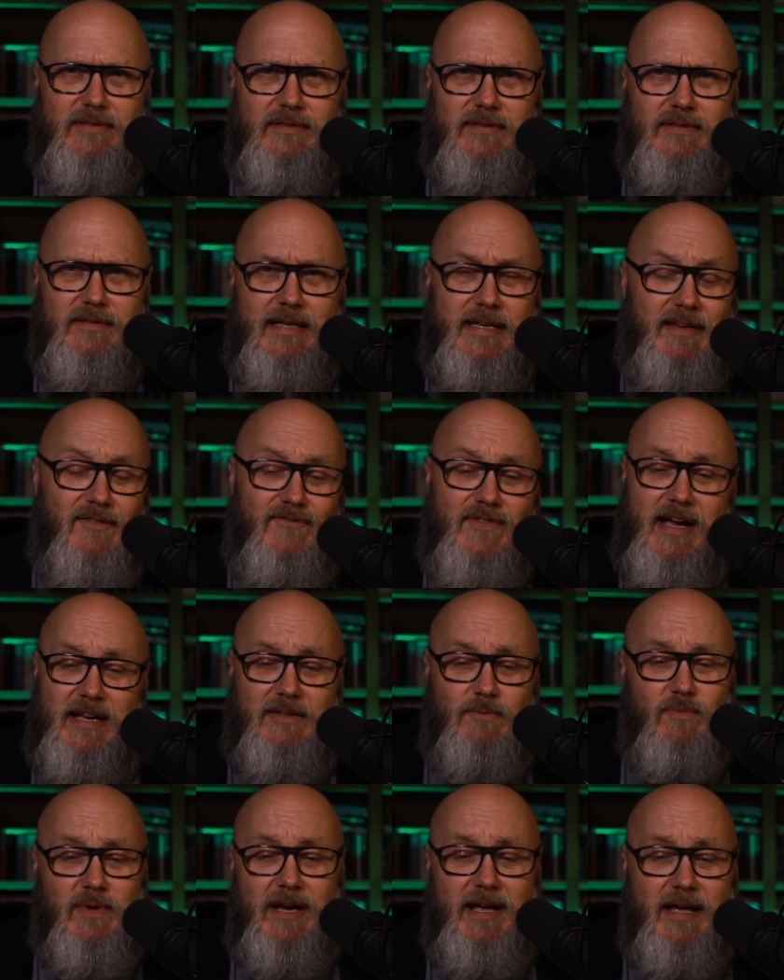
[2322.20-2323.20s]
That in
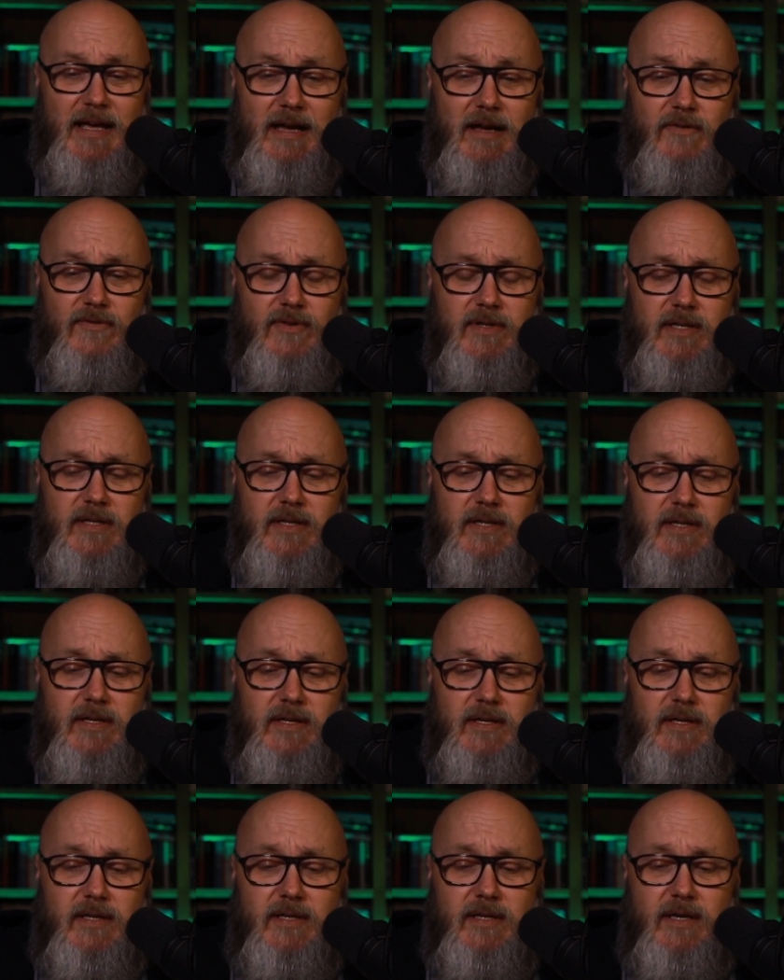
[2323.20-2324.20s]
fact, when I have
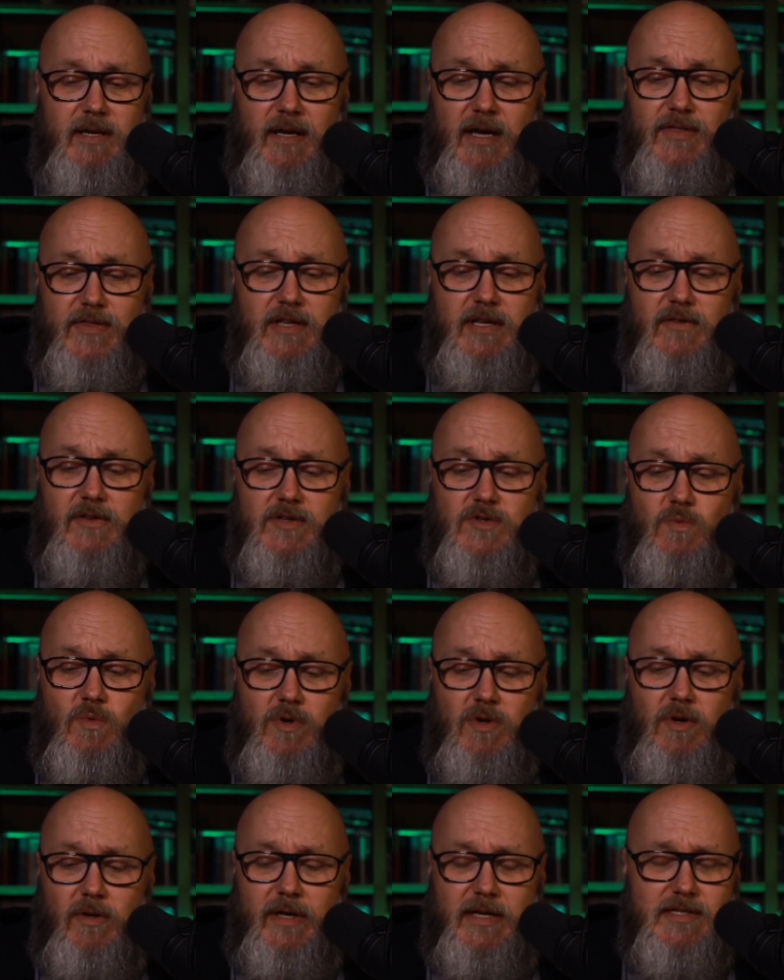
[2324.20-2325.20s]
nothing in this
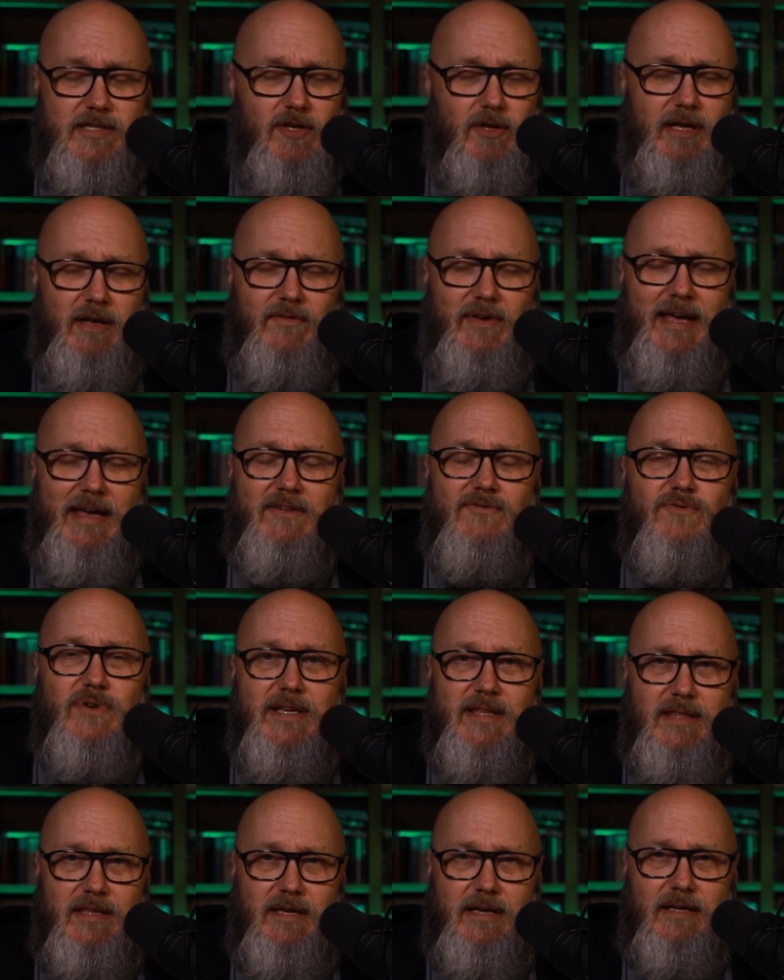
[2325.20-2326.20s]
world, I still have
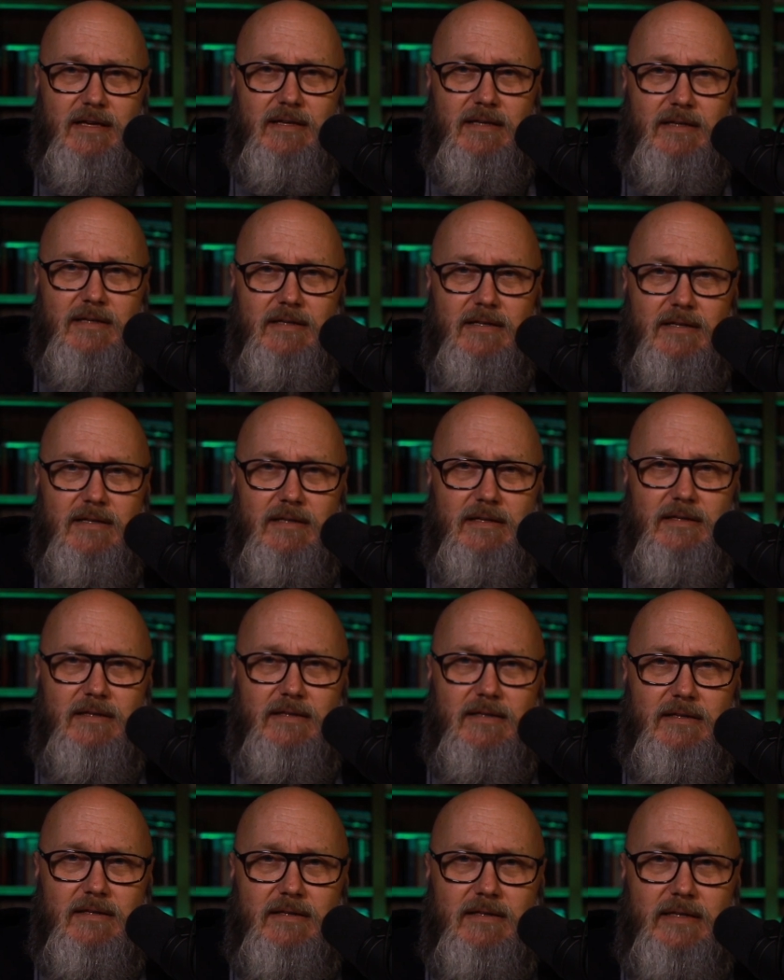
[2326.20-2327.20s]
everything
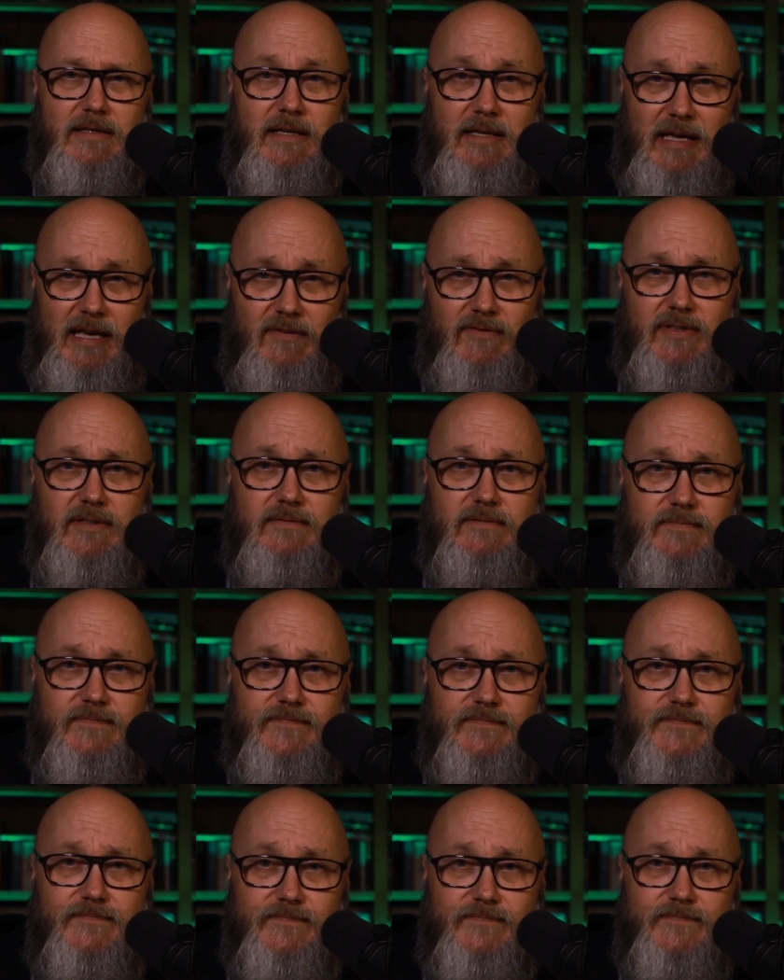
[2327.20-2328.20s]
in heaven.
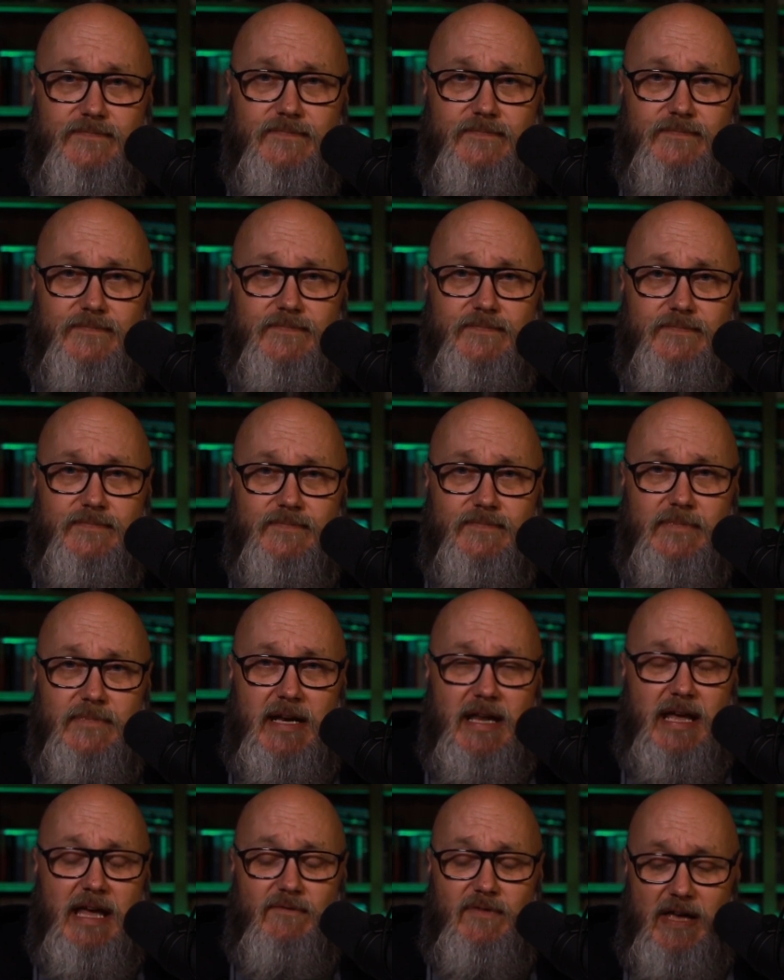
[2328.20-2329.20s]

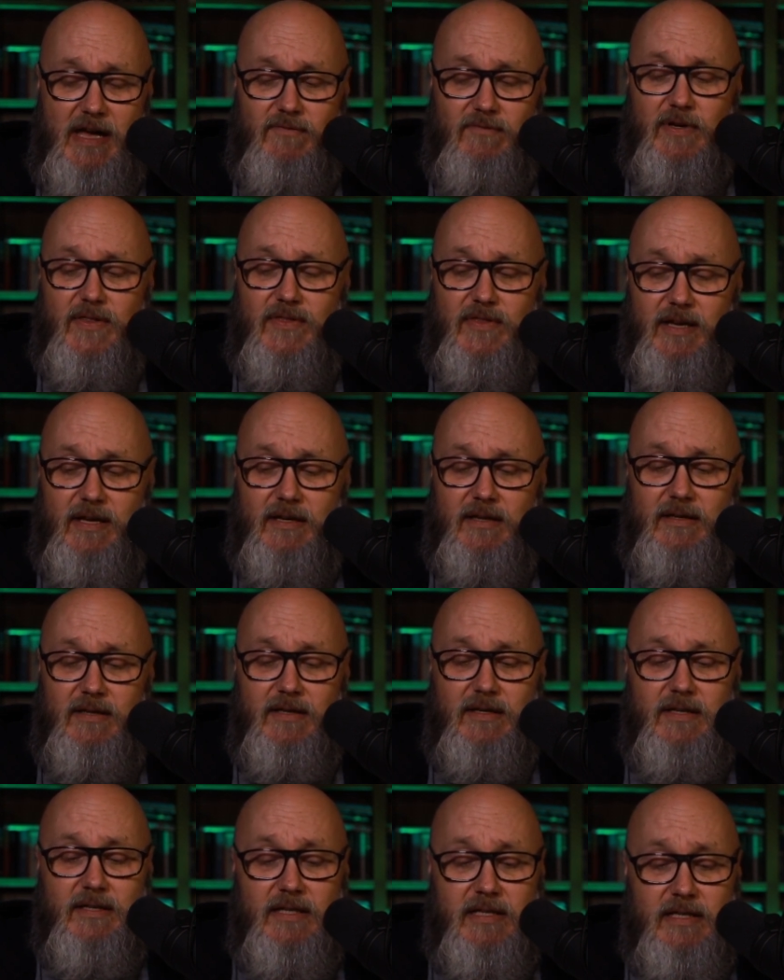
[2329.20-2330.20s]
And I have everything
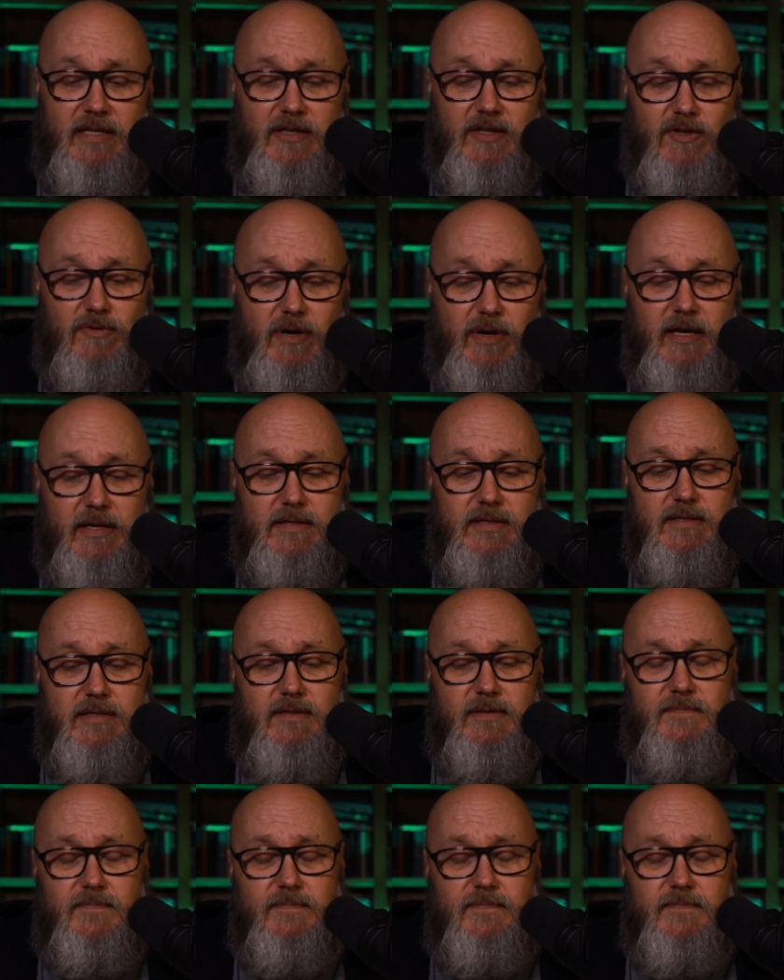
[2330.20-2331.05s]
in Christ.